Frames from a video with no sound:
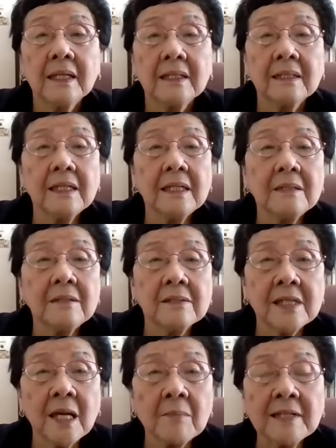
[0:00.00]
The
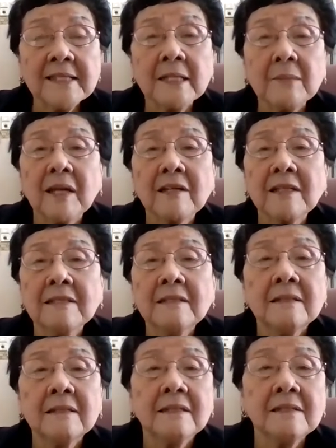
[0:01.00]
diabetic macular
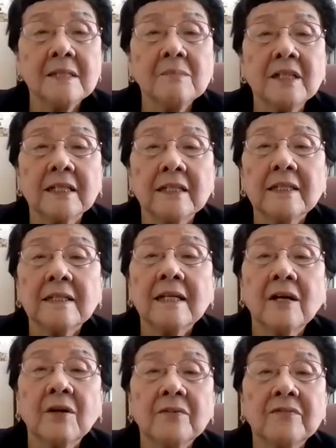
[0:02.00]
edema,
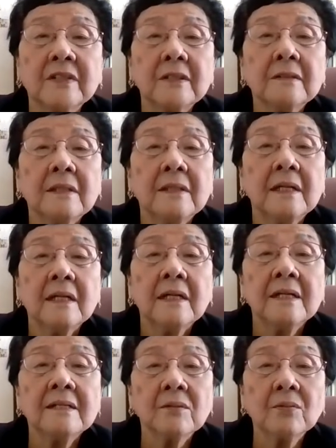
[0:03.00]
however,
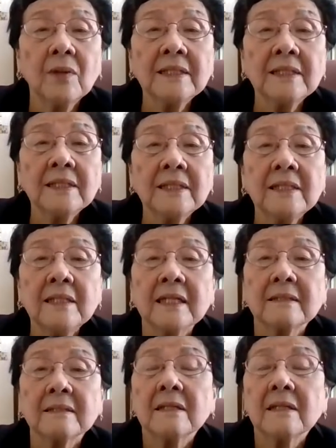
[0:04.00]
is the one
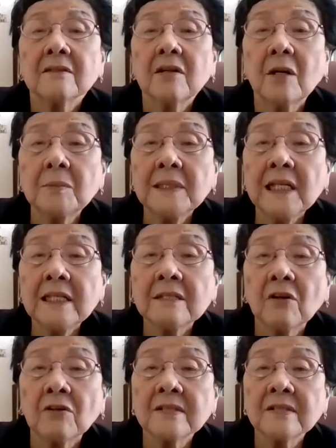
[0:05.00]
that commonly
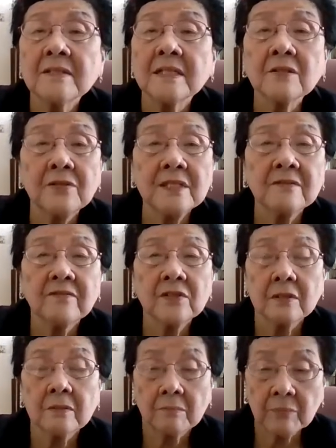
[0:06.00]
causes decreased
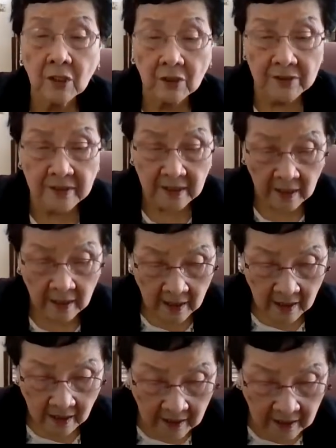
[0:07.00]
vision because
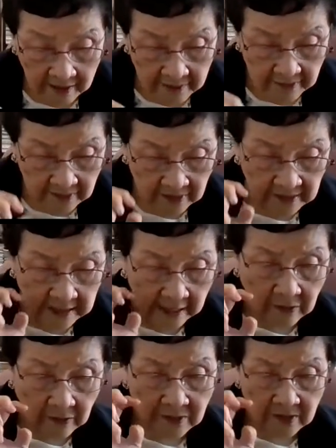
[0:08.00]
it is the
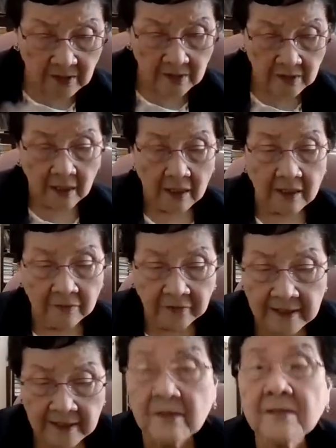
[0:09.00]
cells, it
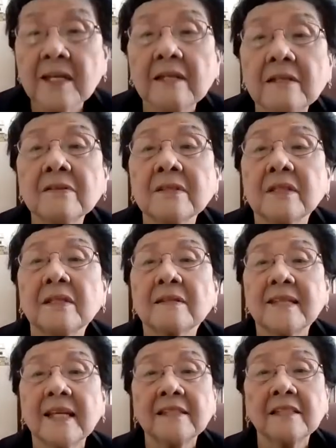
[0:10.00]
affects the cells in the
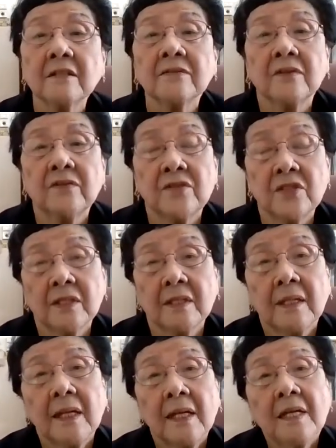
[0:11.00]
center of your vision.
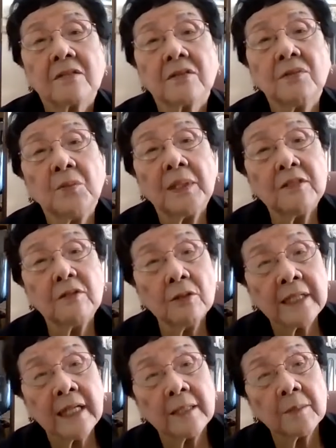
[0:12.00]
So when you
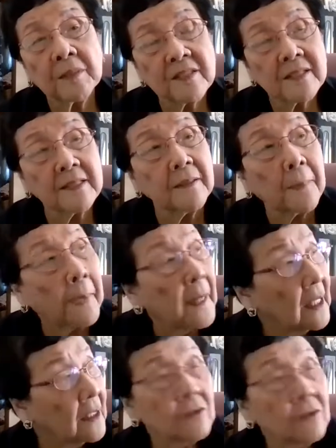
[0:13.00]
look at a person,
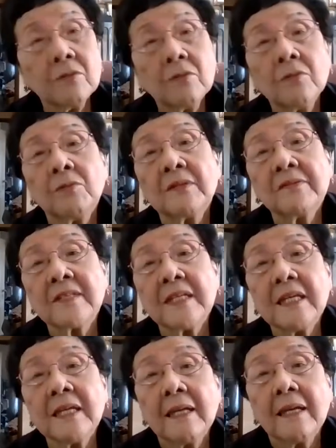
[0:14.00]
you will
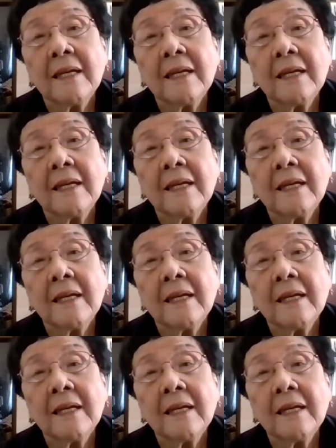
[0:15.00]
see